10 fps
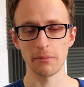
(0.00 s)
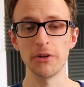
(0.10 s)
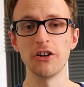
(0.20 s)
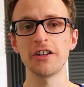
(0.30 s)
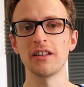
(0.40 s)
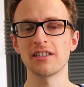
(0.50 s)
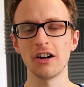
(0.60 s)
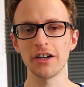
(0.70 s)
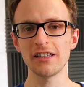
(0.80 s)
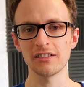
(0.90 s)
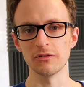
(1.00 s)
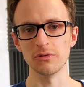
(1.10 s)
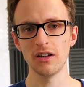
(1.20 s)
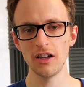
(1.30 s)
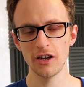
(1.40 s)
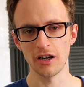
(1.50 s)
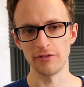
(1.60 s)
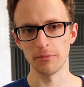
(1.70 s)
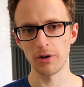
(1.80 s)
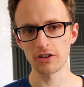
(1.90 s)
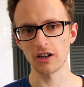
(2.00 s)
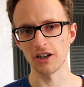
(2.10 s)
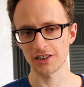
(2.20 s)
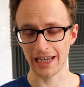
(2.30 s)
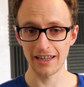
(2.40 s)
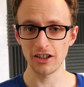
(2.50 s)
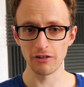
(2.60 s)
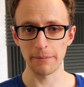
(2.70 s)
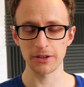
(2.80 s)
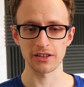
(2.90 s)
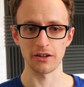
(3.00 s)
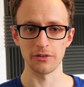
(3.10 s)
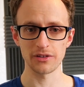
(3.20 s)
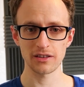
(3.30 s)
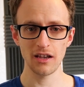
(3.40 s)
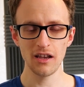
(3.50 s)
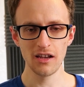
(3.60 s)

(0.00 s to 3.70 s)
Number nine, the title of your podcast and your episodes